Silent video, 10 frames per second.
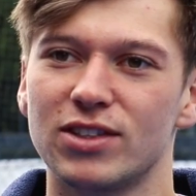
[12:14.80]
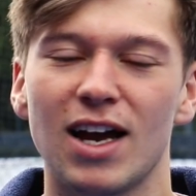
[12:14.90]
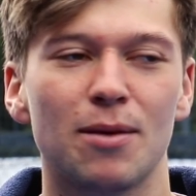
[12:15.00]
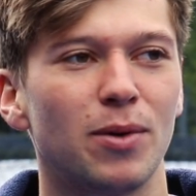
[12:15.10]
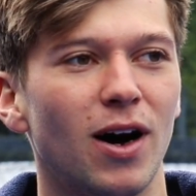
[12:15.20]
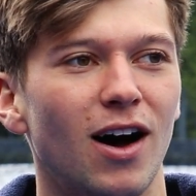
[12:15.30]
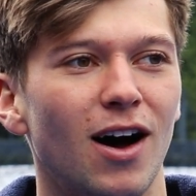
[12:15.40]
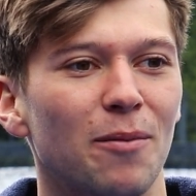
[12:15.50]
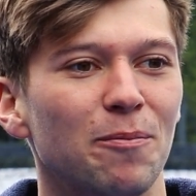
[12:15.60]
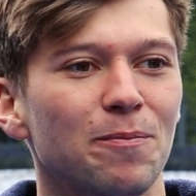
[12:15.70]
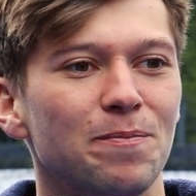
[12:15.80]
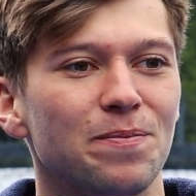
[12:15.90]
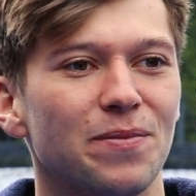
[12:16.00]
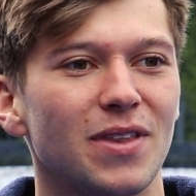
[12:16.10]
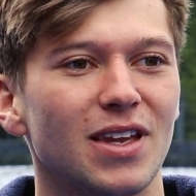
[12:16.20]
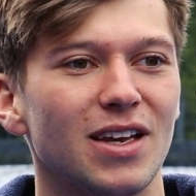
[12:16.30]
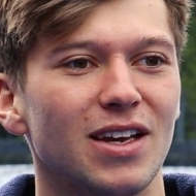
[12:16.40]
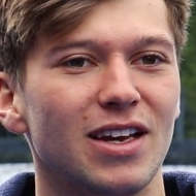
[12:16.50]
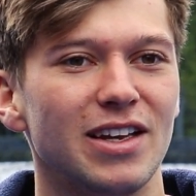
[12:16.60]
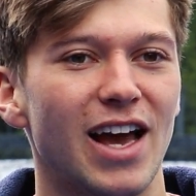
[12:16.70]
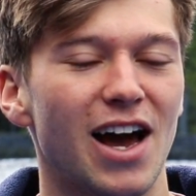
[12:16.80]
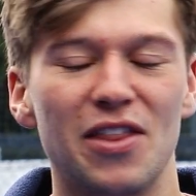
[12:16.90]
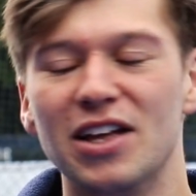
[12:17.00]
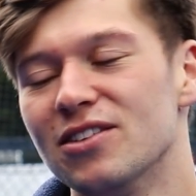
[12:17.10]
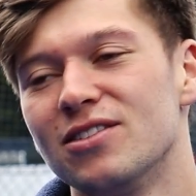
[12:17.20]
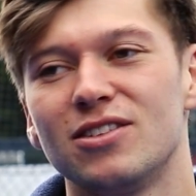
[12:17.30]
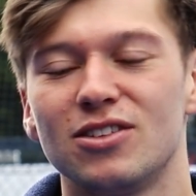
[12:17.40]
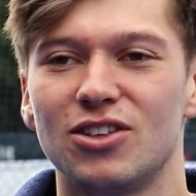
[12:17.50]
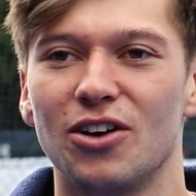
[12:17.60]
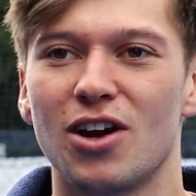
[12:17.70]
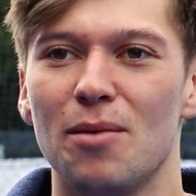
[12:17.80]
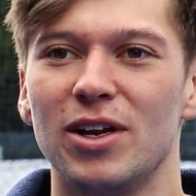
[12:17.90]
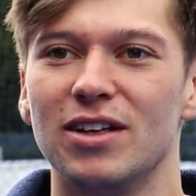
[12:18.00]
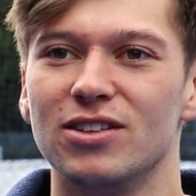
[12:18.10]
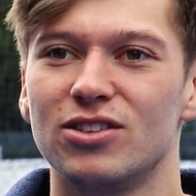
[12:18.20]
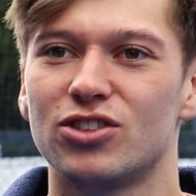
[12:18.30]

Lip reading: at. But yeah, and then so coming in,